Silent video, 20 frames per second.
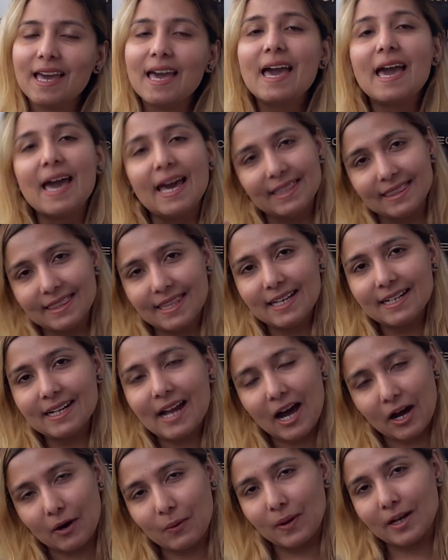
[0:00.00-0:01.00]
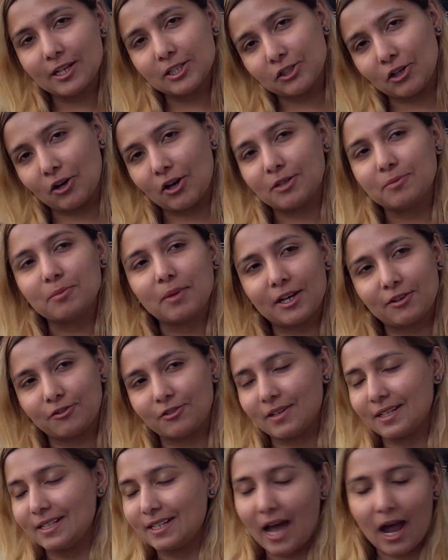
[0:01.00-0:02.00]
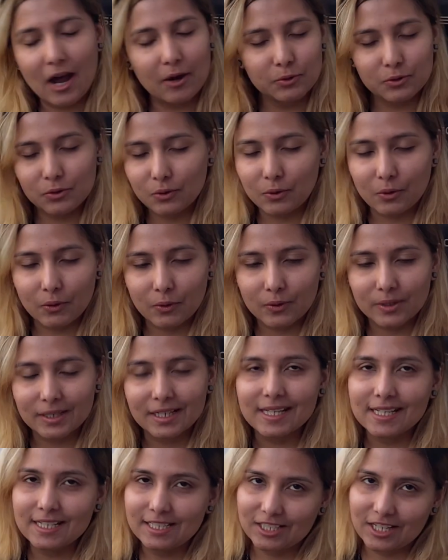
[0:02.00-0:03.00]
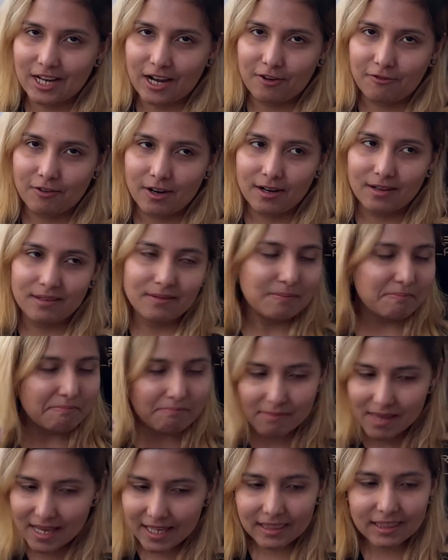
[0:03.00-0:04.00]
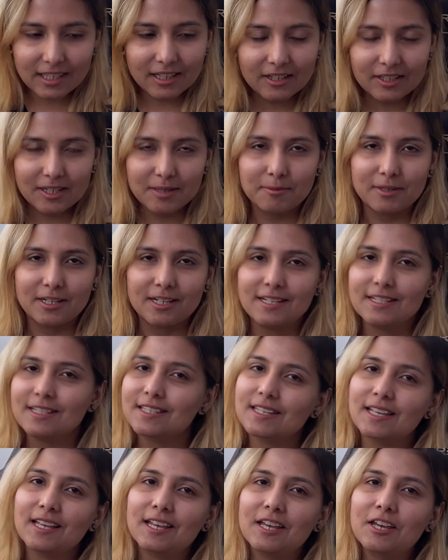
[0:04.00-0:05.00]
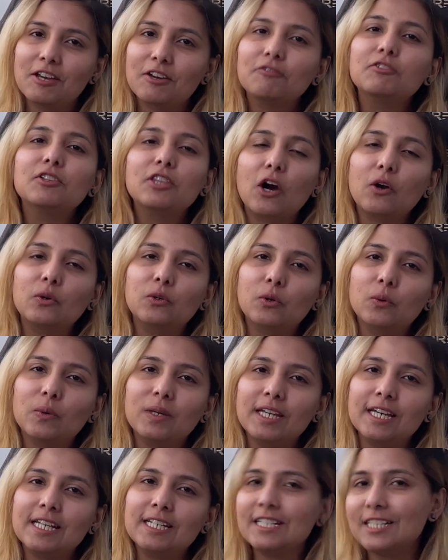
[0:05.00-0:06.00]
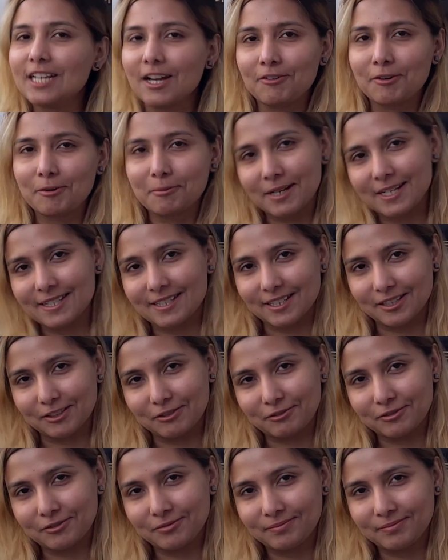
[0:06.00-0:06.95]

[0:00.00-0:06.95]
and then how I taught my friend how to code in Java in 30 minutes without knowing any Java myself.